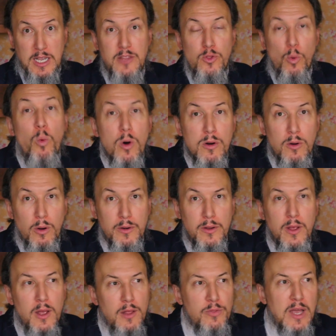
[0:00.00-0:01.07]
in the
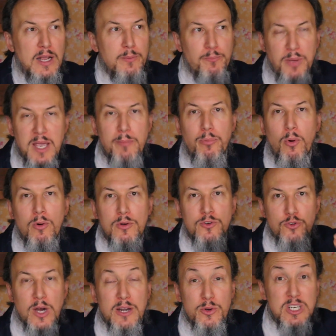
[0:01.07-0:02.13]
world that people
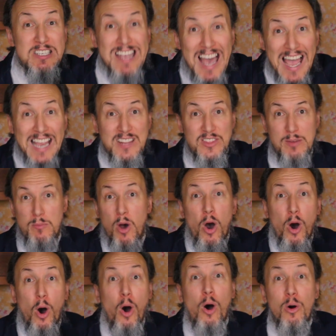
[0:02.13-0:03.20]
try to attack them
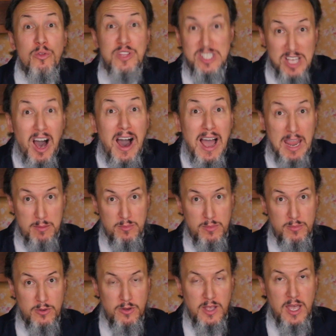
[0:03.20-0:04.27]
all the time,
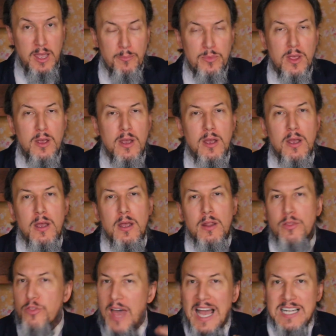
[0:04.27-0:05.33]
okay?
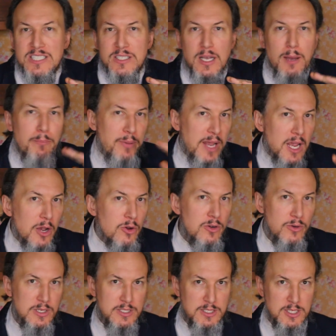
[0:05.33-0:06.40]
That's a
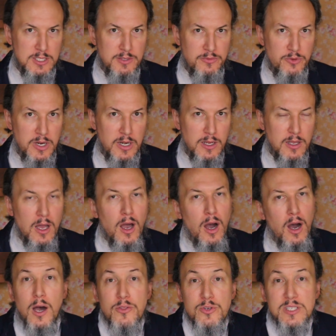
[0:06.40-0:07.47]
paranoid schizophrenic.
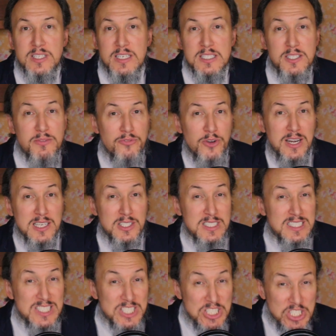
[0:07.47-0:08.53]
Other schizophrenics
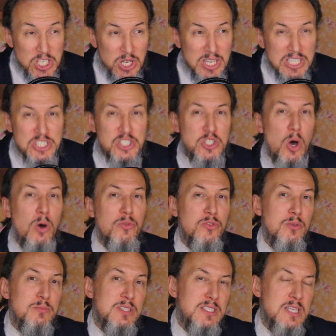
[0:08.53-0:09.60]
still
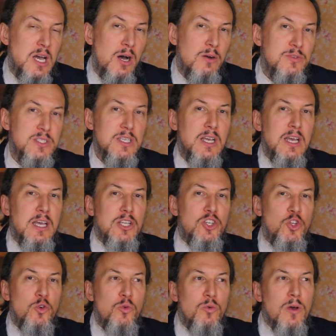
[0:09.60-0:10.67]
exalt themselves
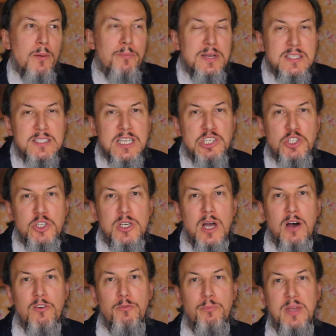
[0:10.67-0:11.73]
to a position
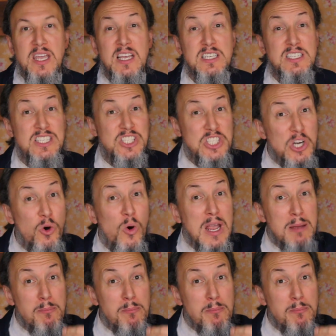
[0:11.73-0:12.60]
of being so